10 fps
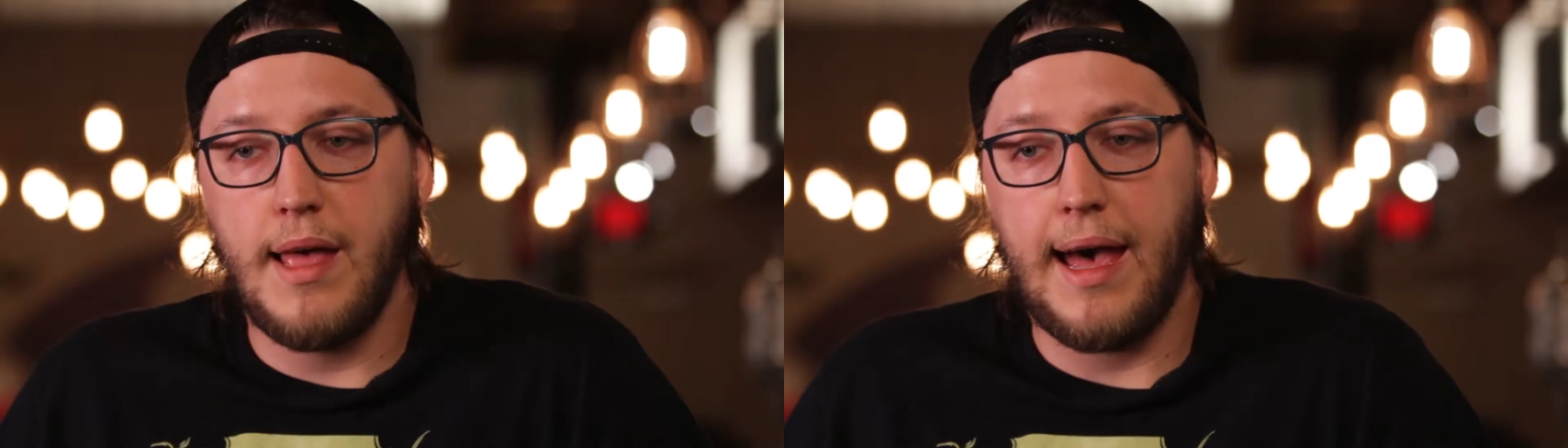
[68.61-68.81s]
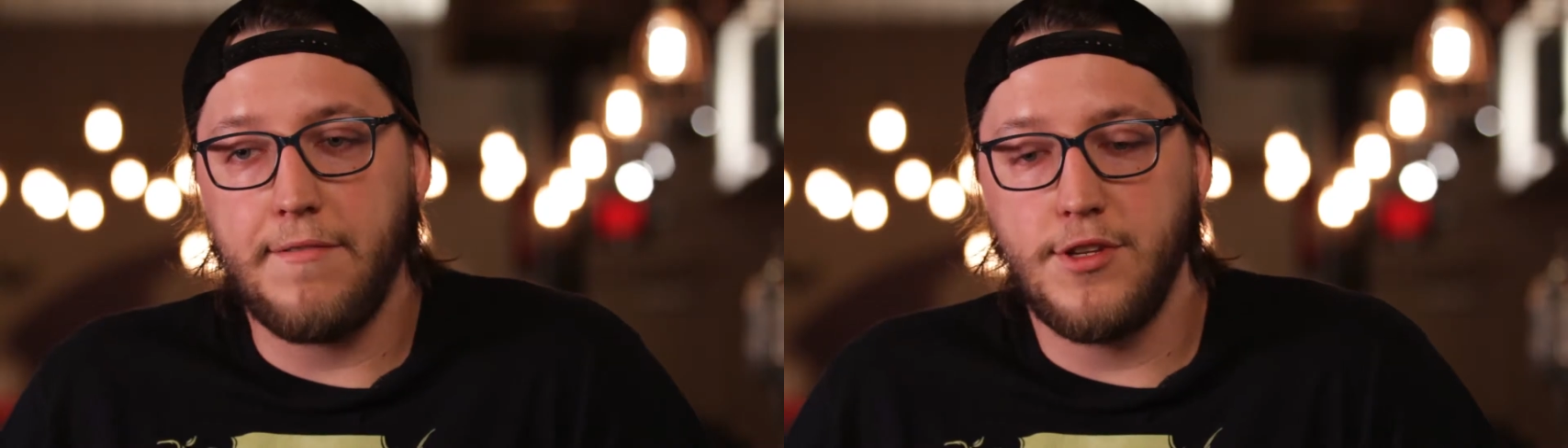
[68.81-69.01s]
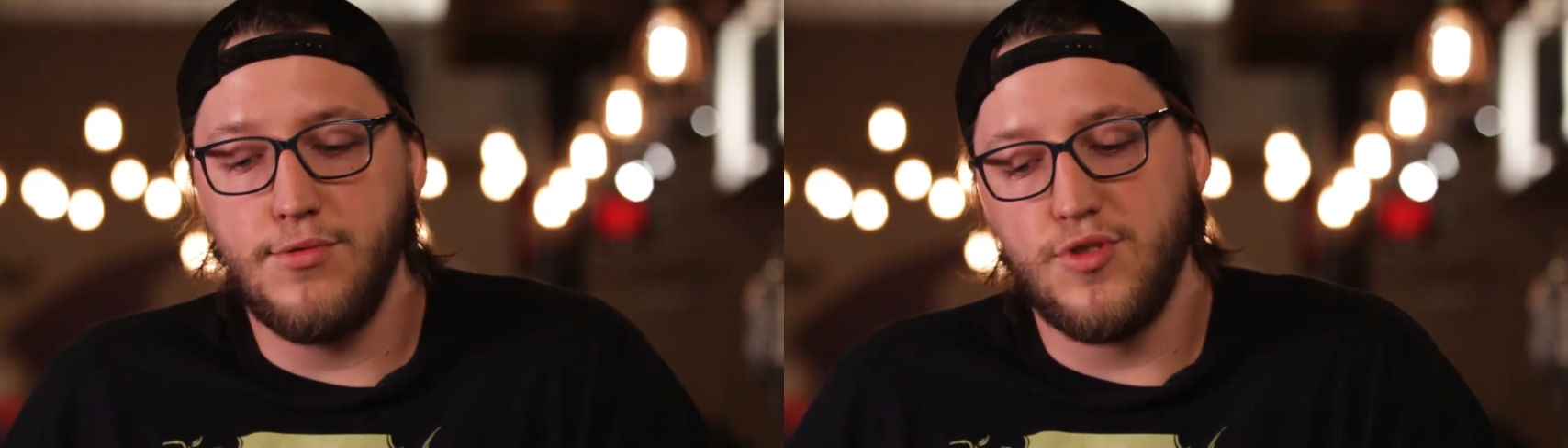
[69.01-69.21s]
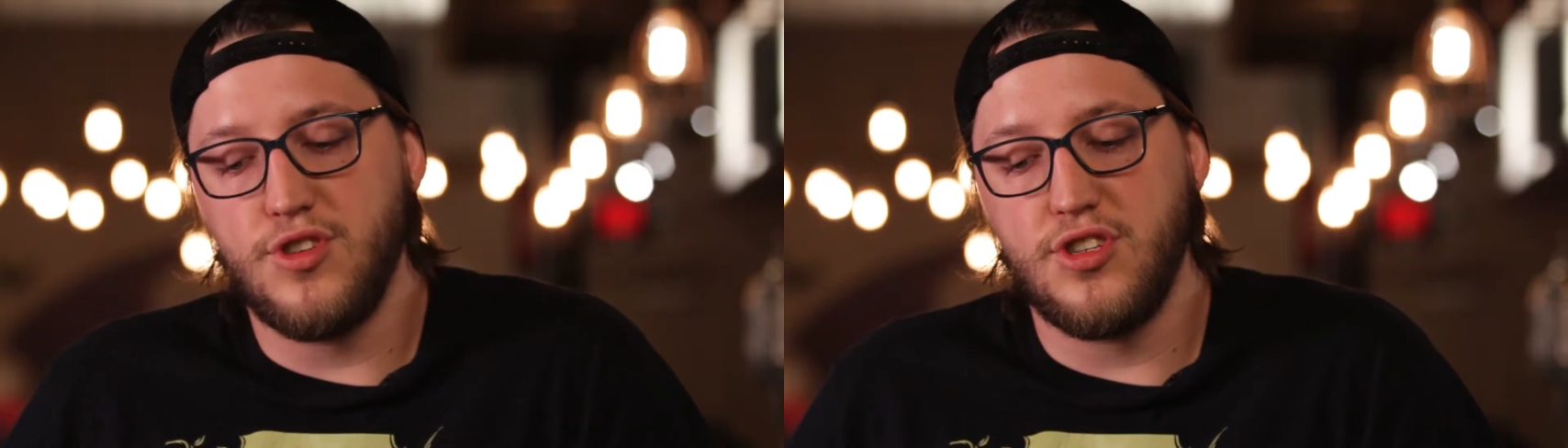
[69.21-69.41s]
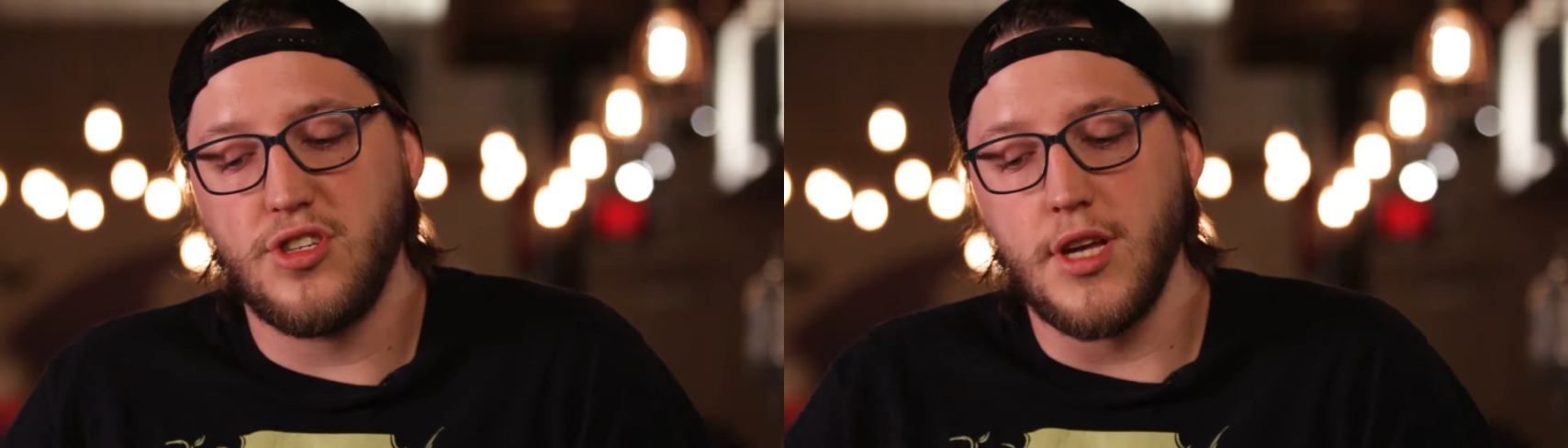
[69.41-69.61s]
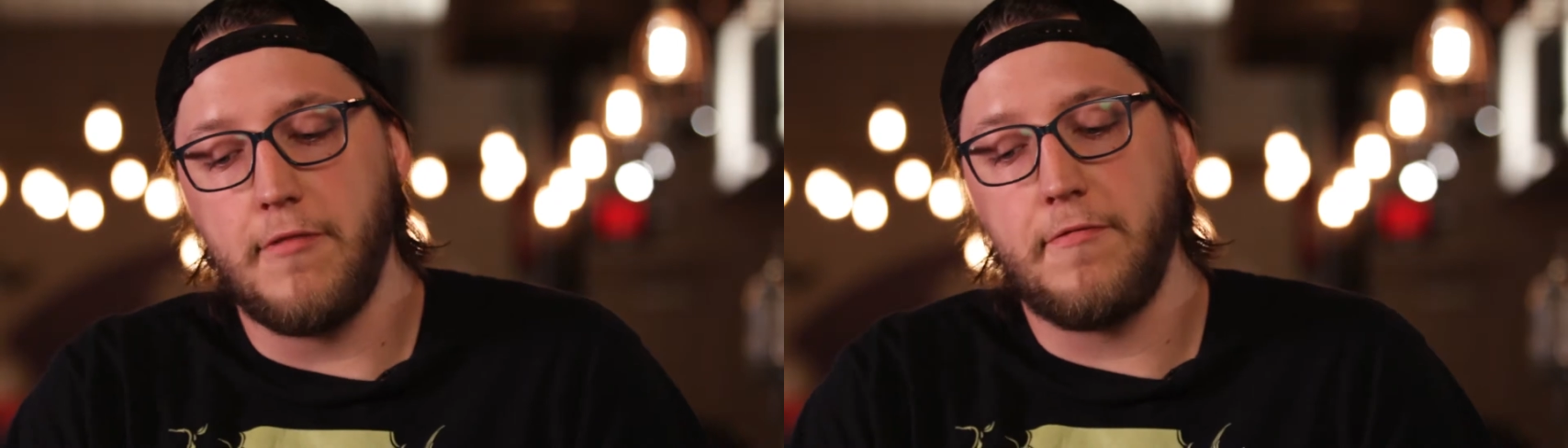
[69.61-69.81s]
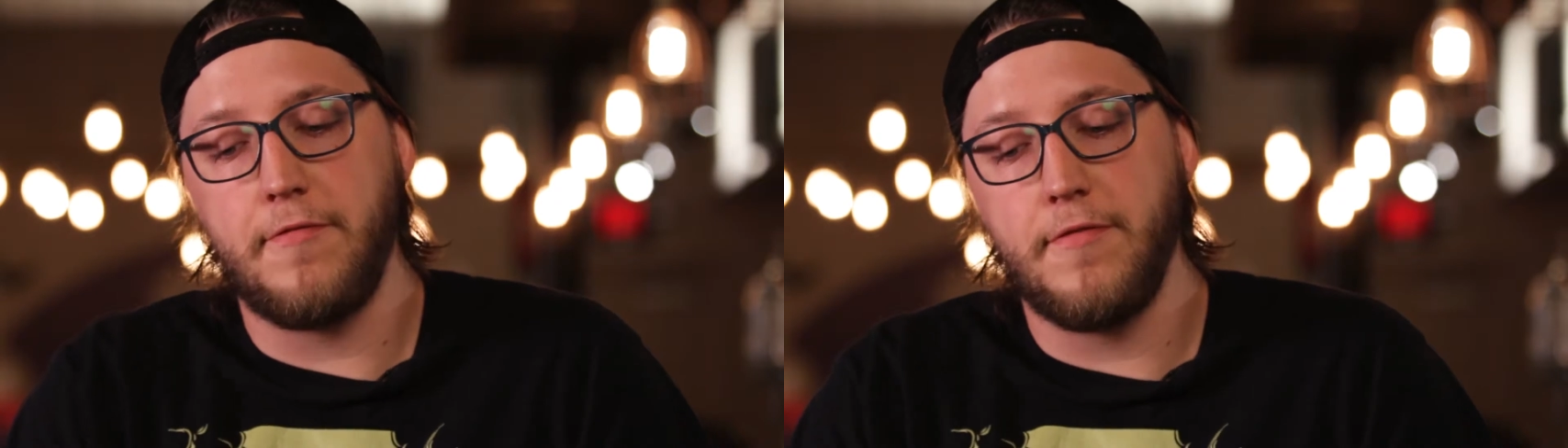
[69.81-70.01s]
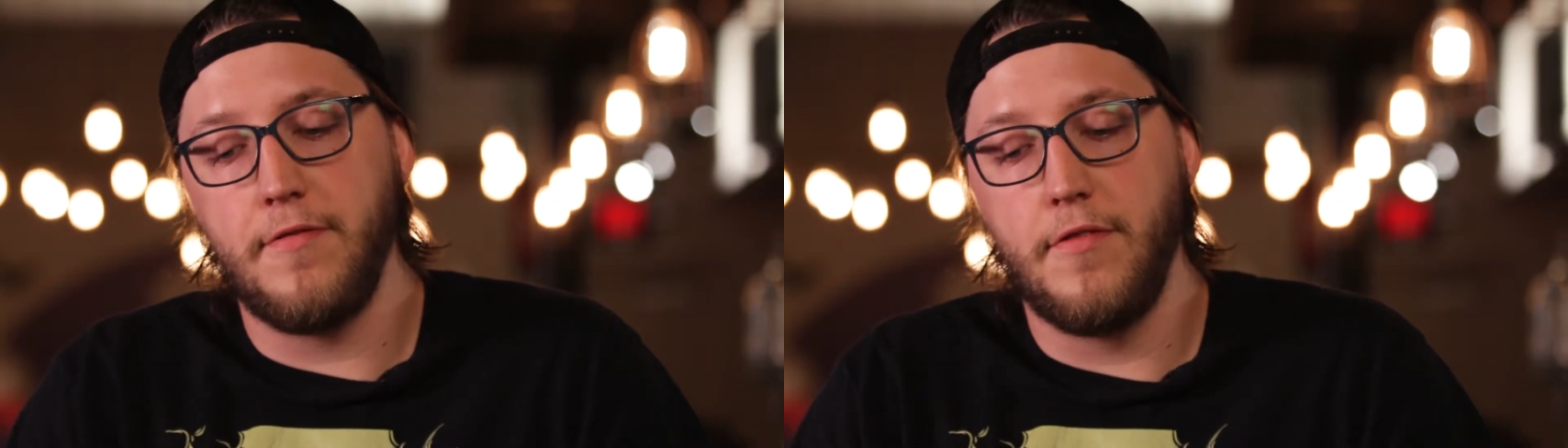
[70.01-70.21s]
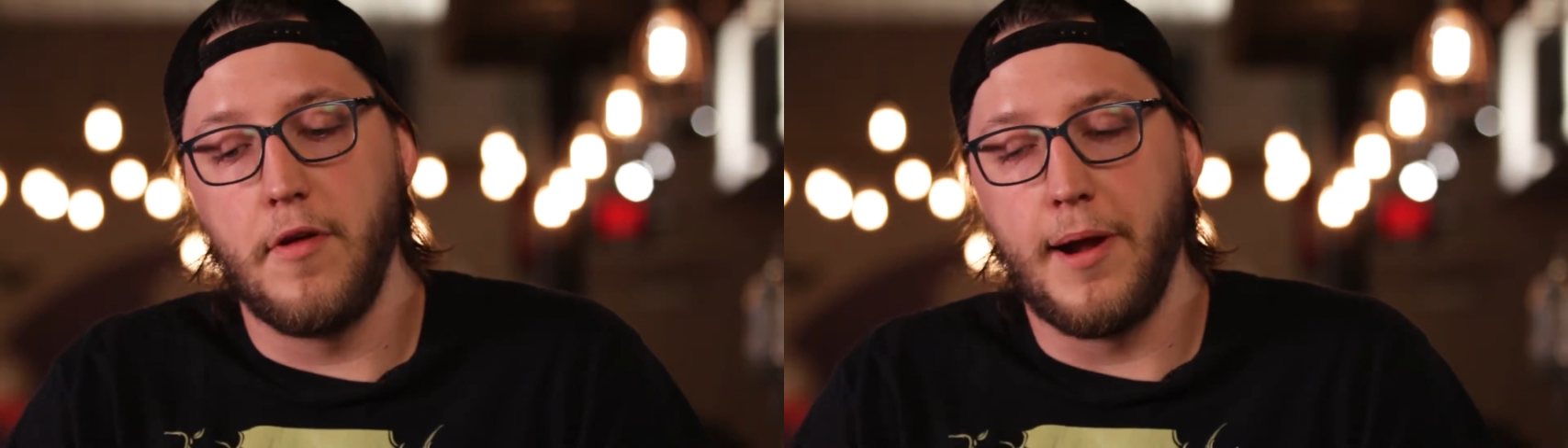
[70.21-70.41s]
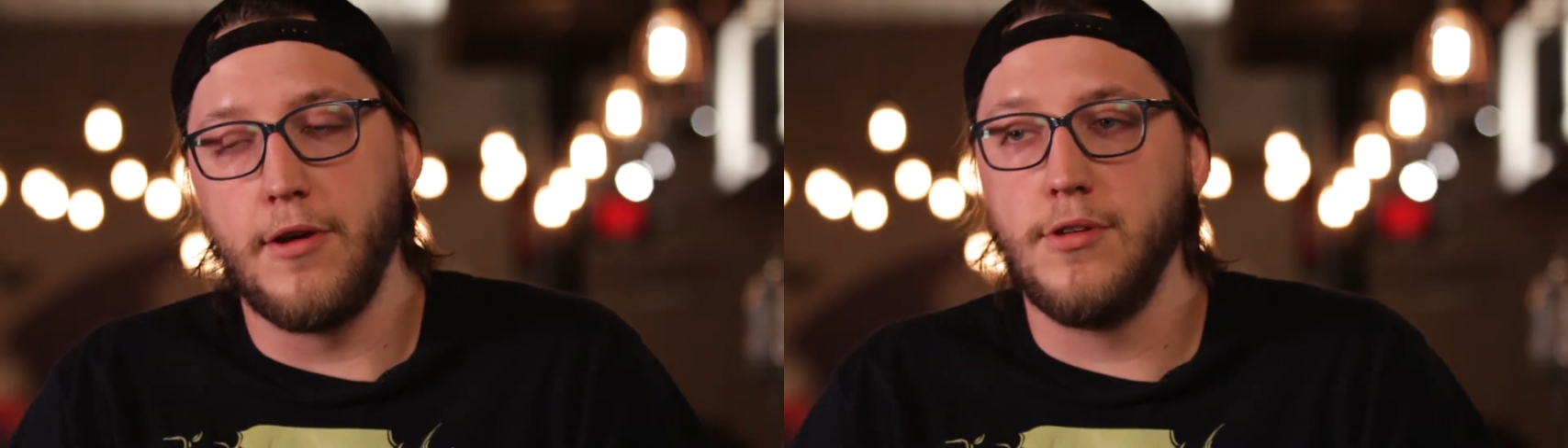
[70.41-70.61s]
have to stuff
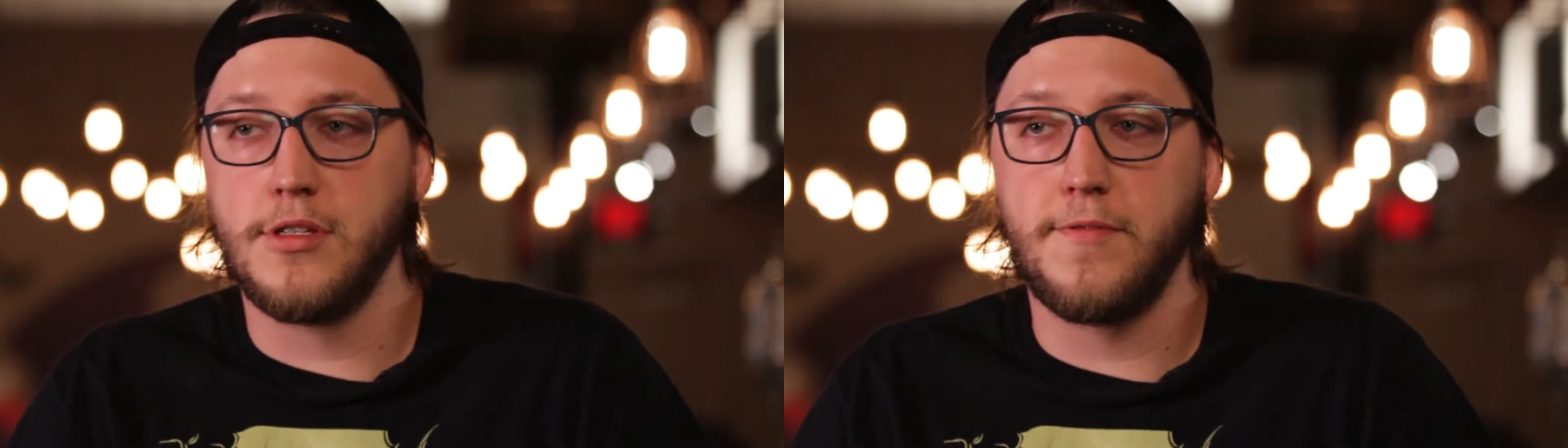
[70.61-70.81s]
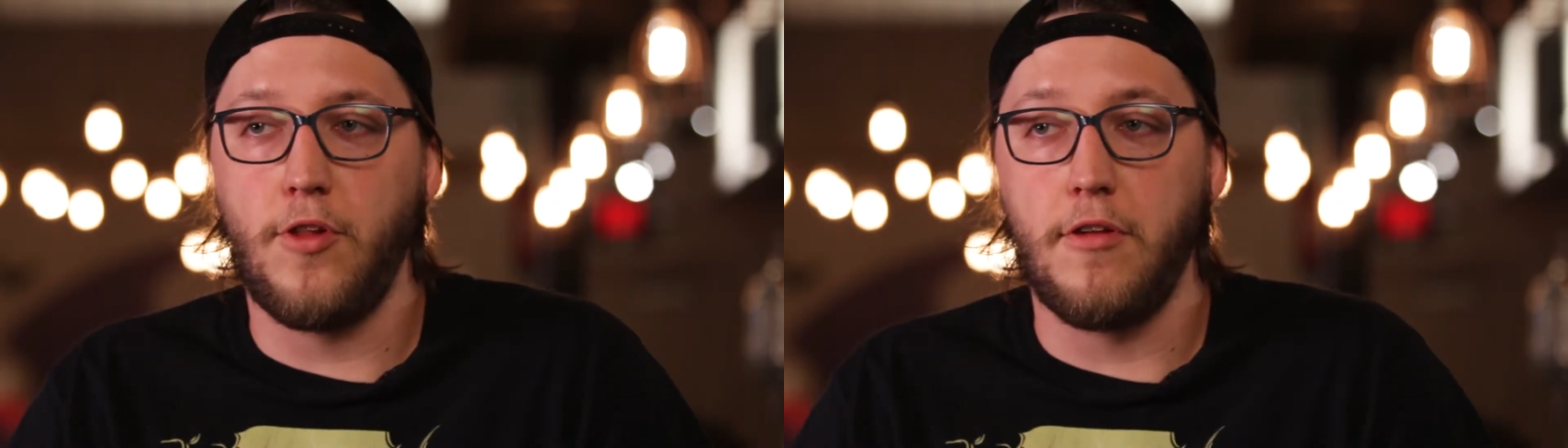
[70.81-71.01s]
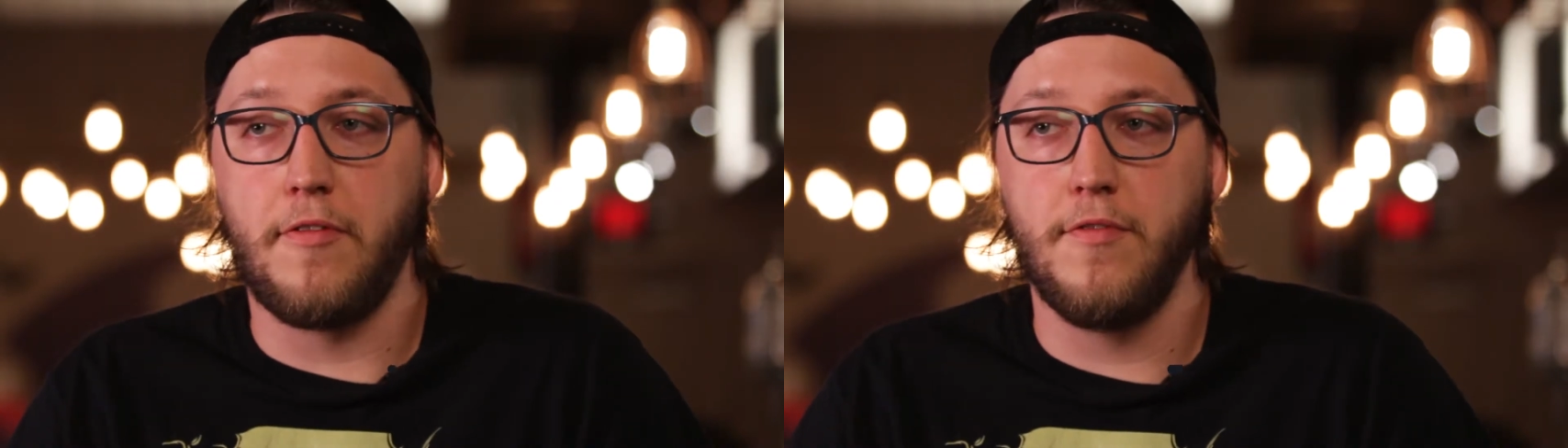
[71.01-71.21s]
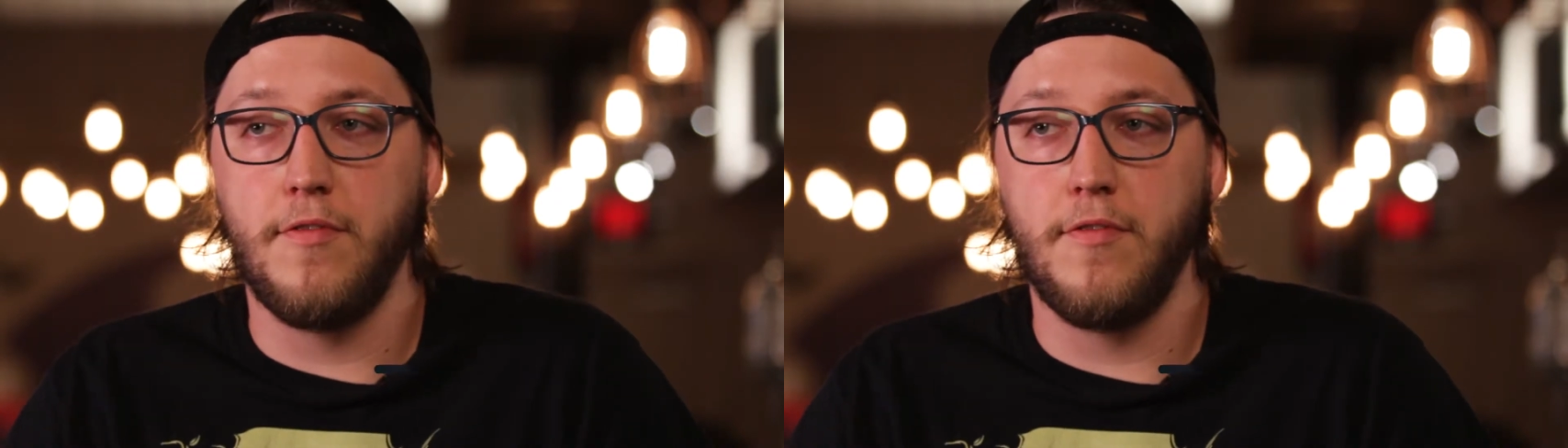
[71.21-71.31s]
the barrels full